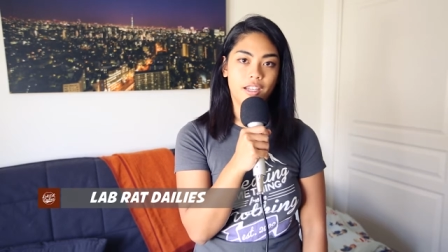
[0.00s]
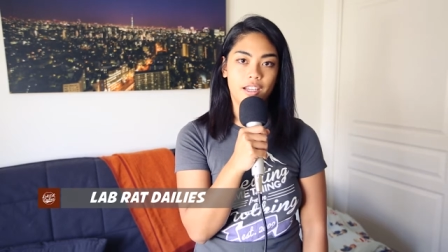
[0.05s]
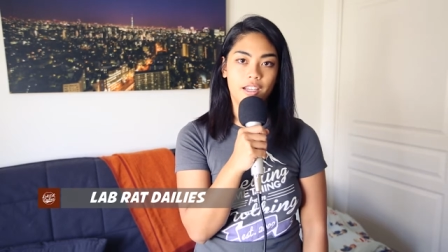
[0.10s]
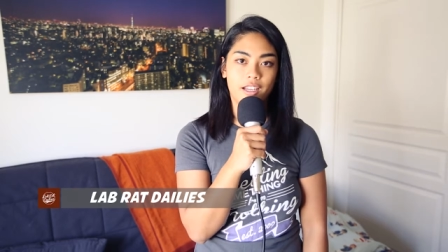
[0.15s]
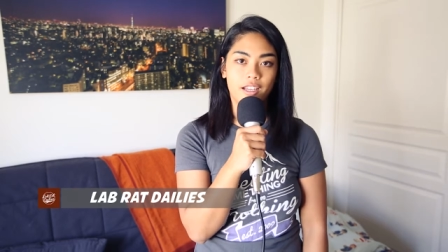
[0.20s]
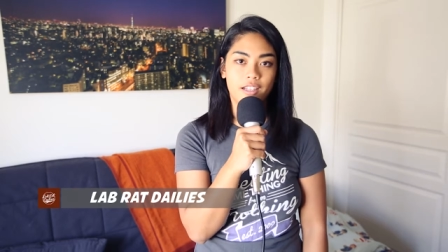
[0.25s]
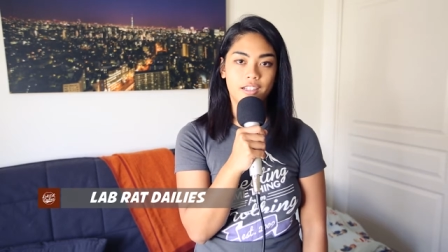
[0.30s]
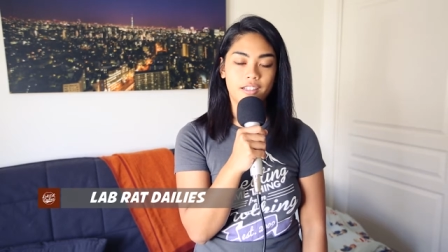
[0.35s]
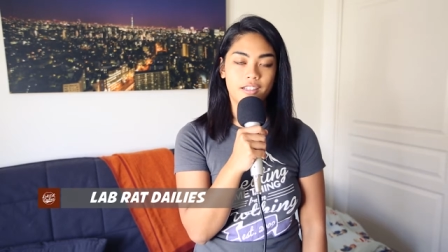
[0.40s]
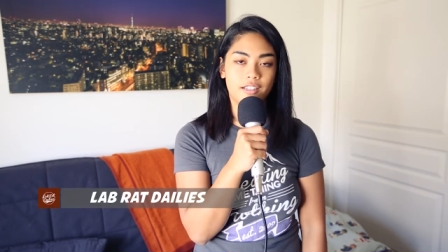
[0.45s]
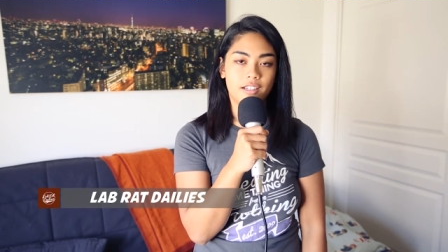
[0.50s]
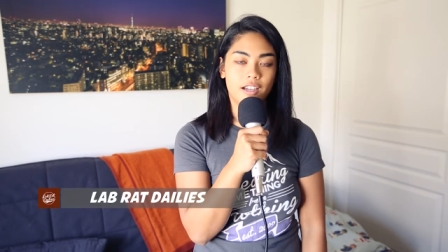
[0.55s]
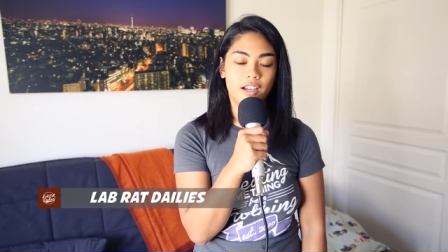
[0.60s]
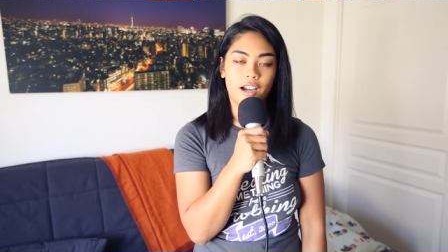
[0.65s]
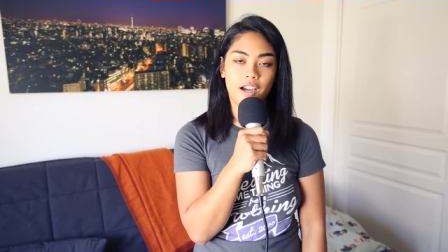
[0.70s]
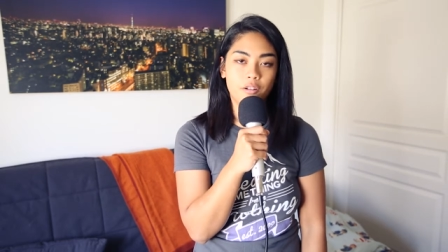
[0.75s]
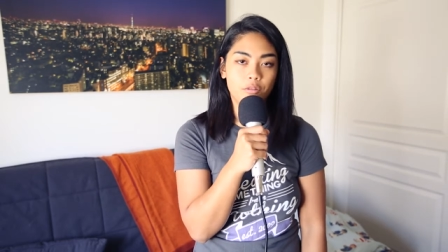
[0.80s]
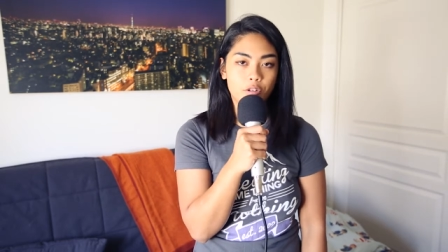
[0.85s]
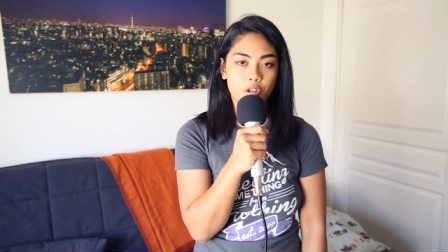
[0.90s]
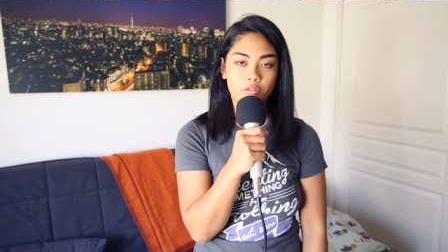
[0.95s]
and
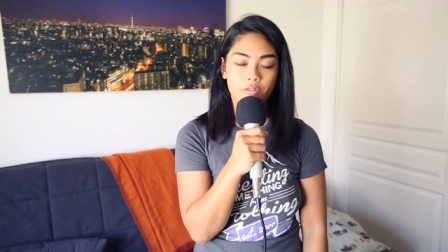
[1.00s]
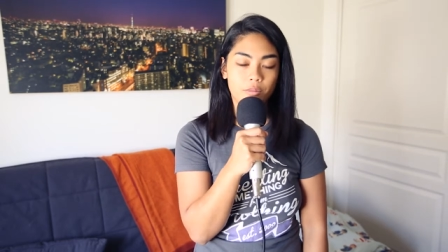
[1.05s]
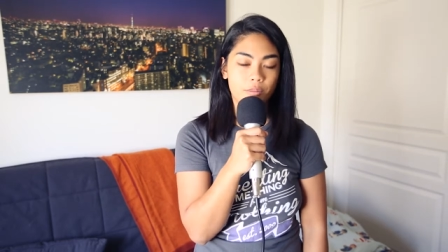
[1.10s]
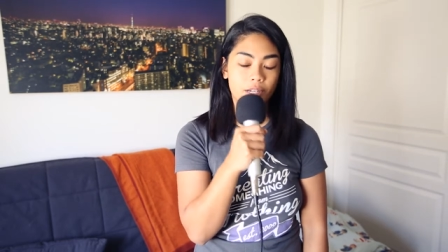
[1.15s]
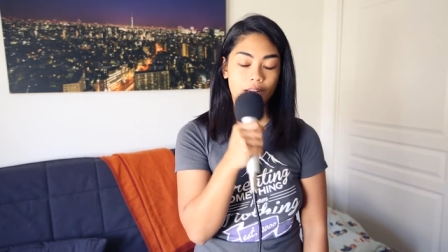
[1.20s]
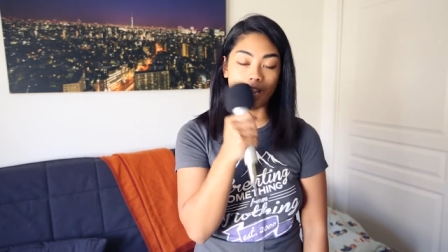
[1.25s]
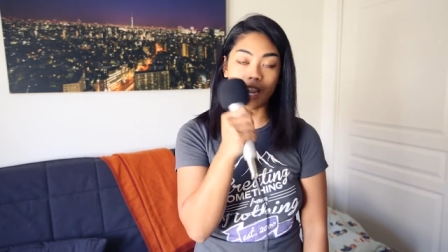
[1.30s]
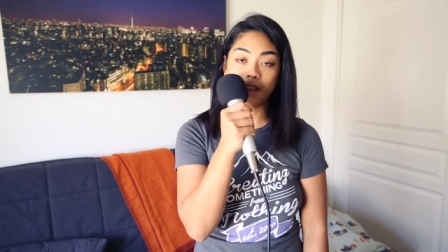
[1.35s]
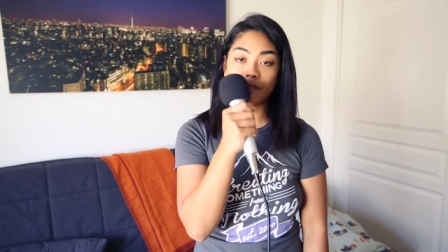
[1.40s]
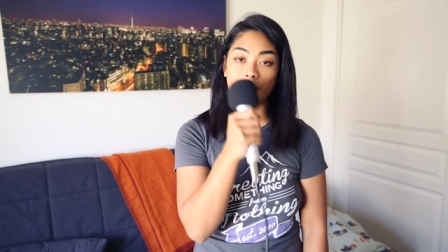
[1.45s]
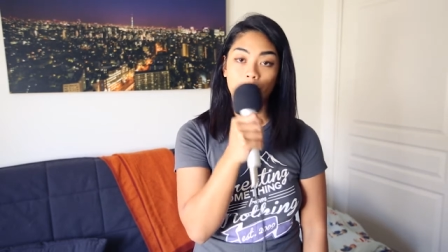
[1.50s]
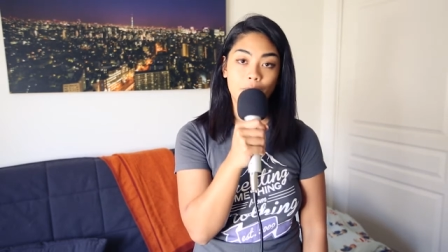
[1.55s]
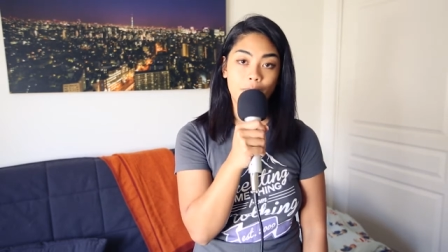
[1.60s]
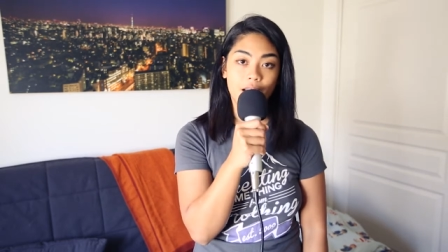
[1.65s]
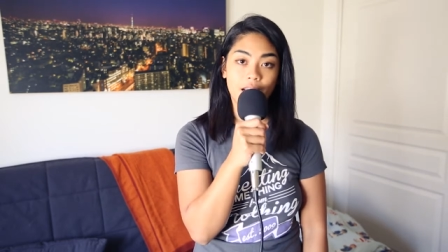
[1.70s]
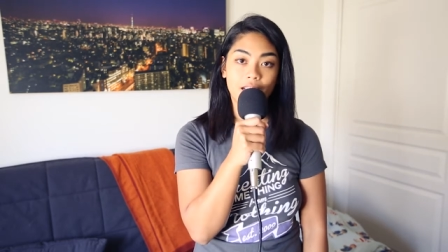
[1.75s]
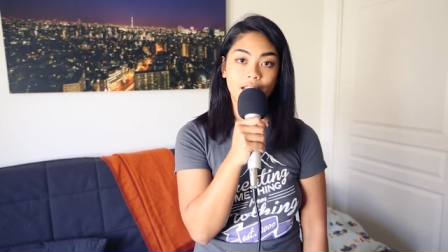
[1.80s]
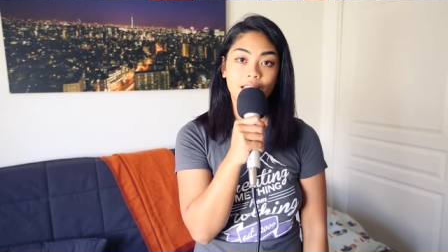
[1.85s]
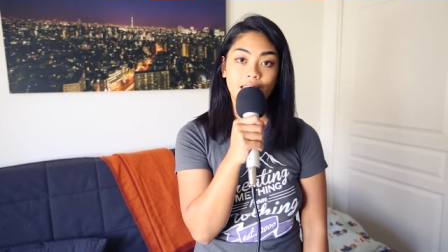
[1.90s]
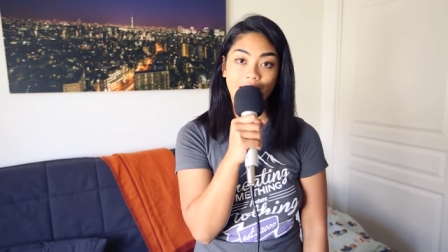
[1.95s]
I don't know if I'm going to have a
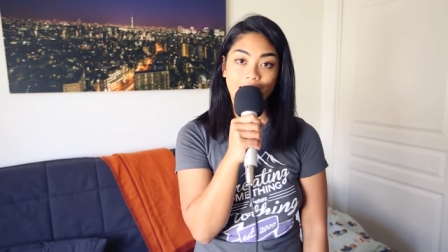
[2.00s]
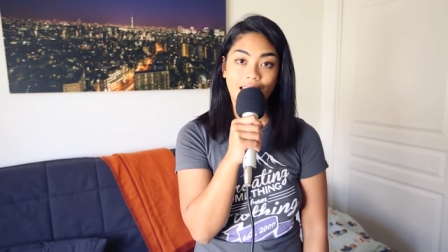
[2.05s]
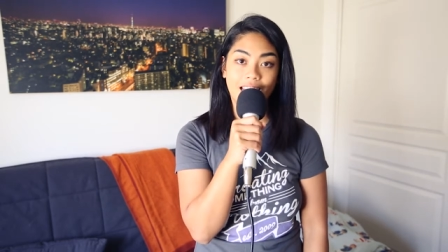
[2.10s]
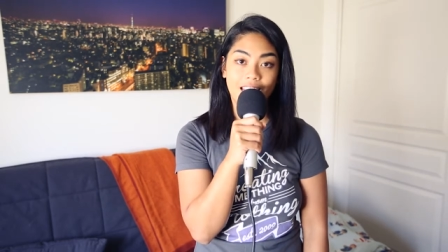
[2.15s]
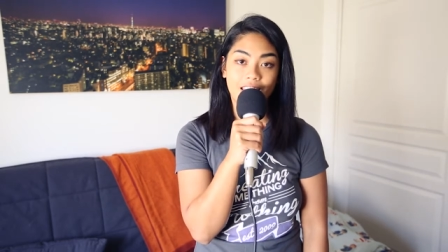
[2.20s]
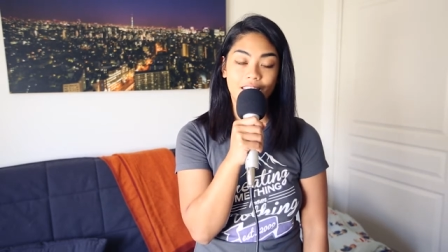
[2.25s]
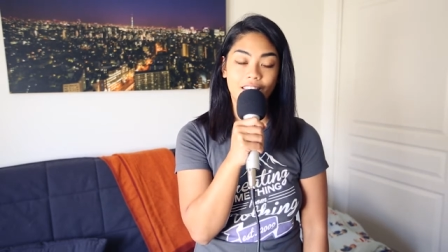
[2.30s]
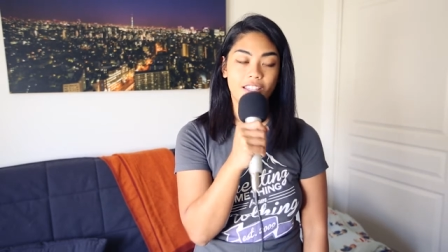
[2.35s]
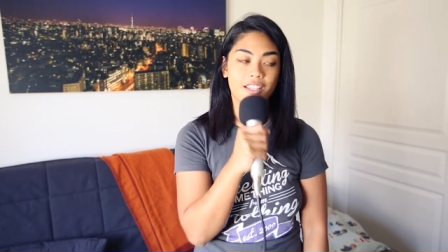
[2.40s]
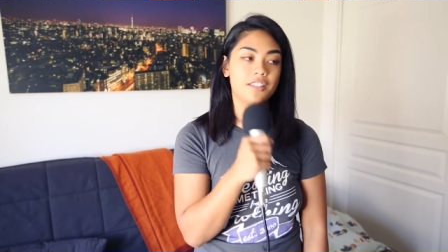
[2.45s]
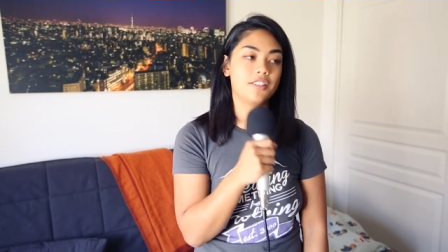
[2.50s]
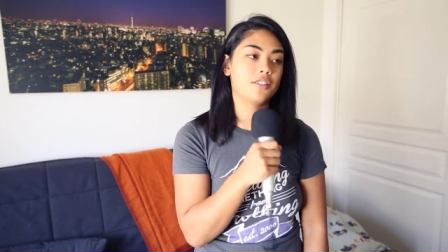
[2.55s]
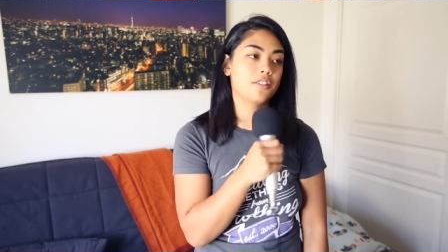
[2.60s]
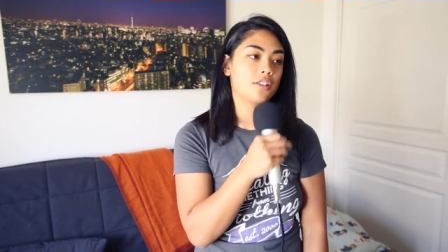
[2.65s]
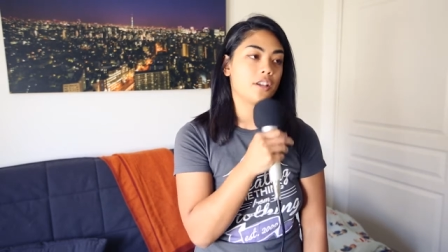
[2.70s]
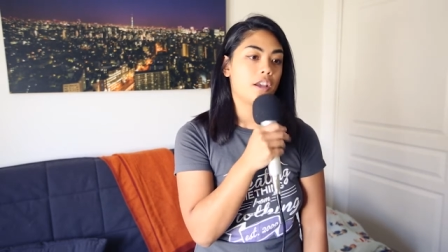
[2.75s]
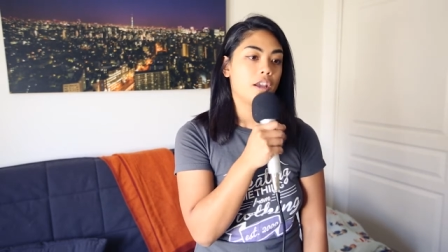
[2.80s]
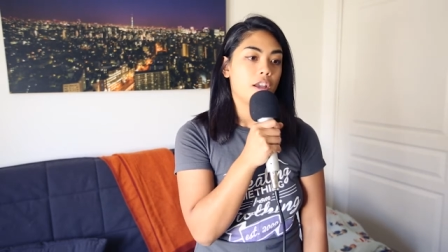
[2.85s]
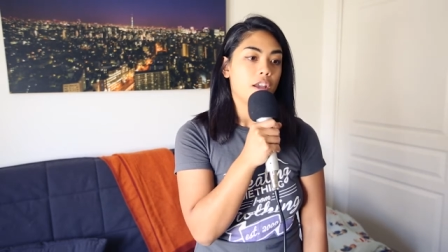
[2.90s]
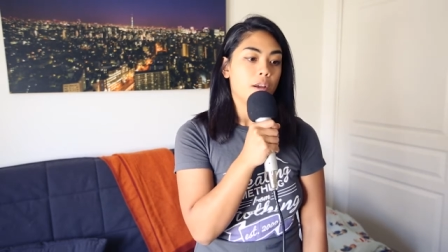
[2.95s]
mic like
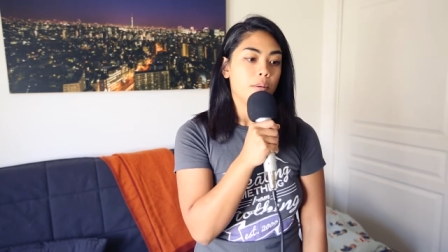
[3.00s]
this,